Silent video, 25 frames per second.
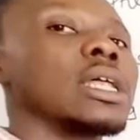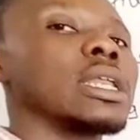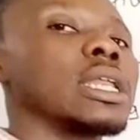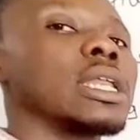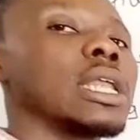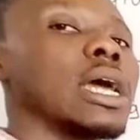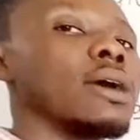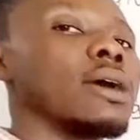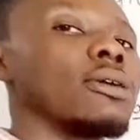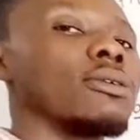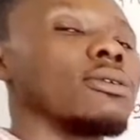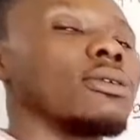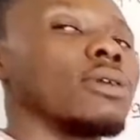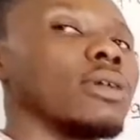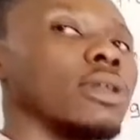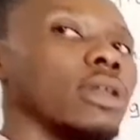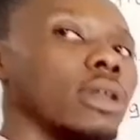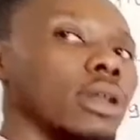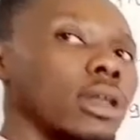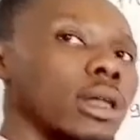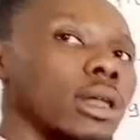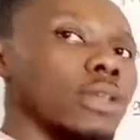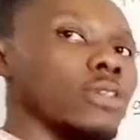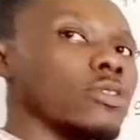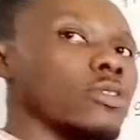Now,
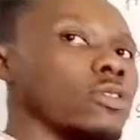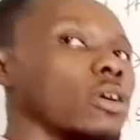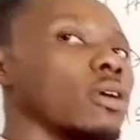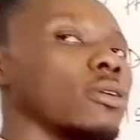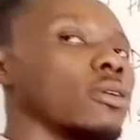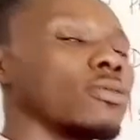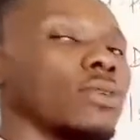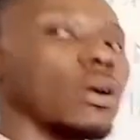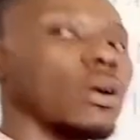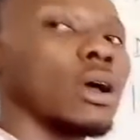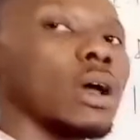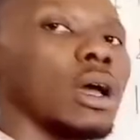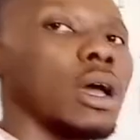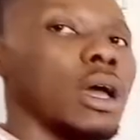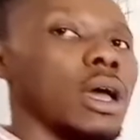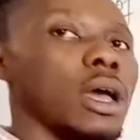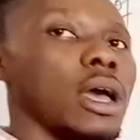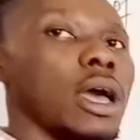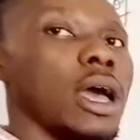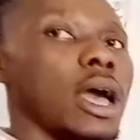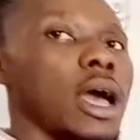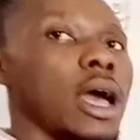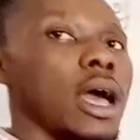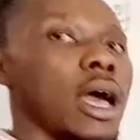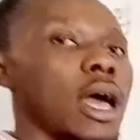let's solve
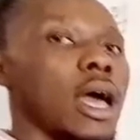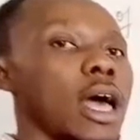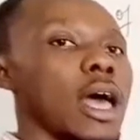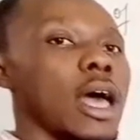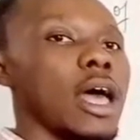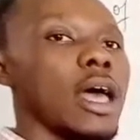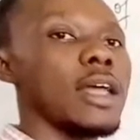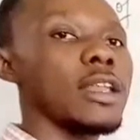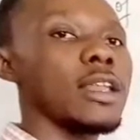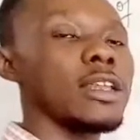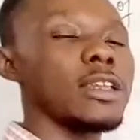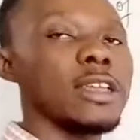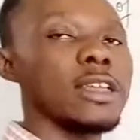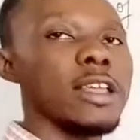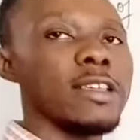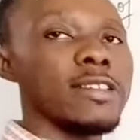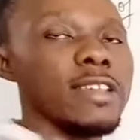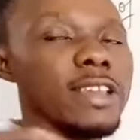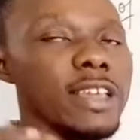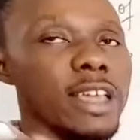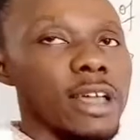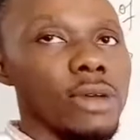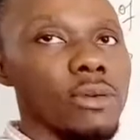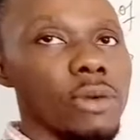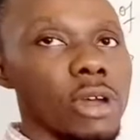the
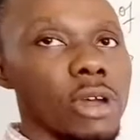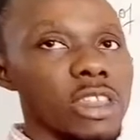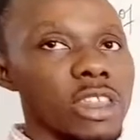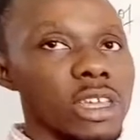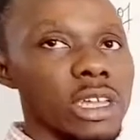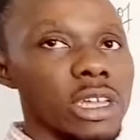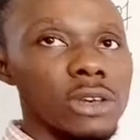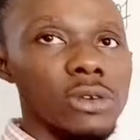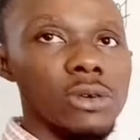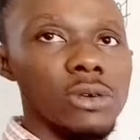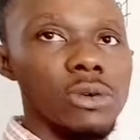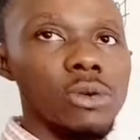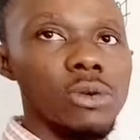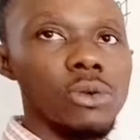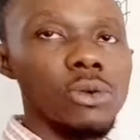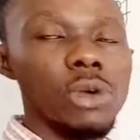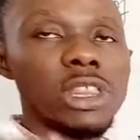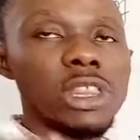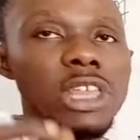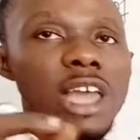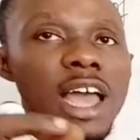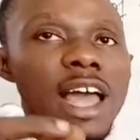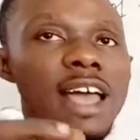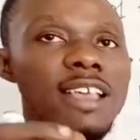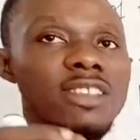second question,
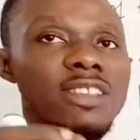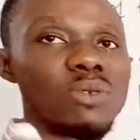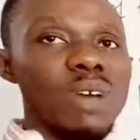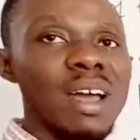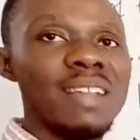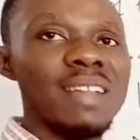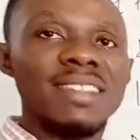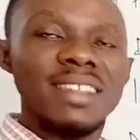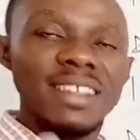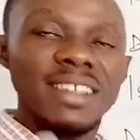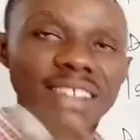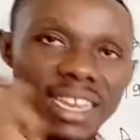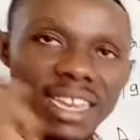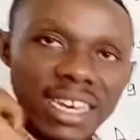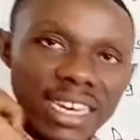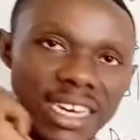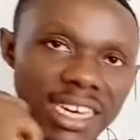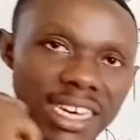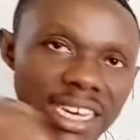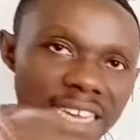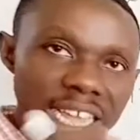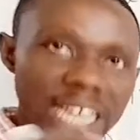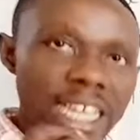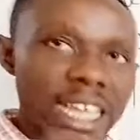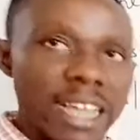which has what?
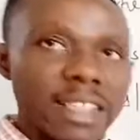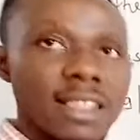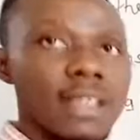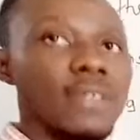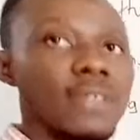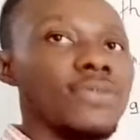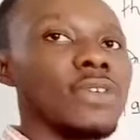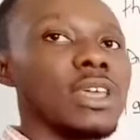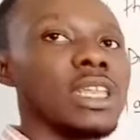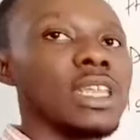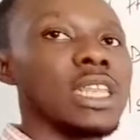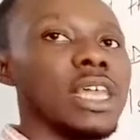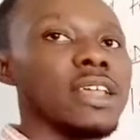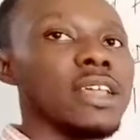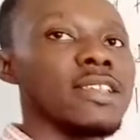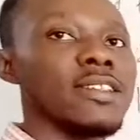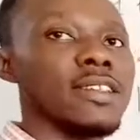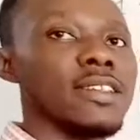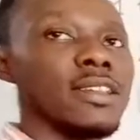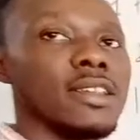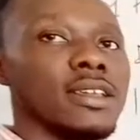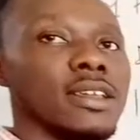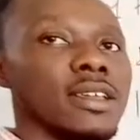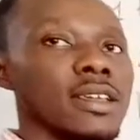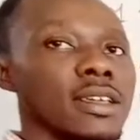Negative in it.
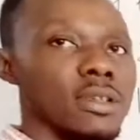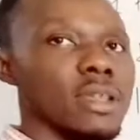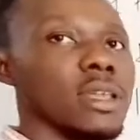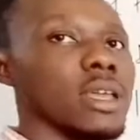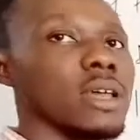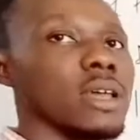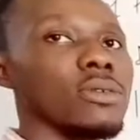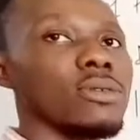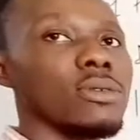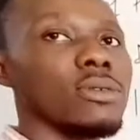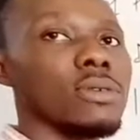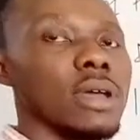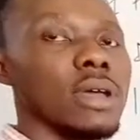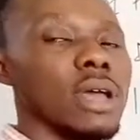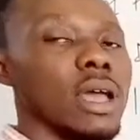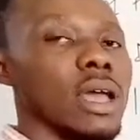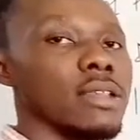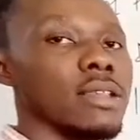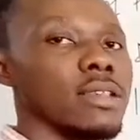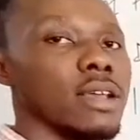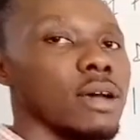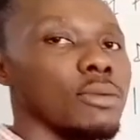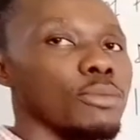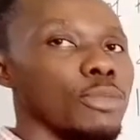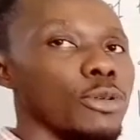Second
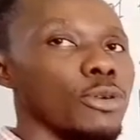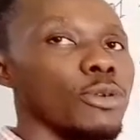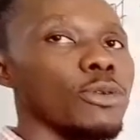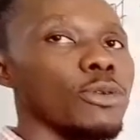example.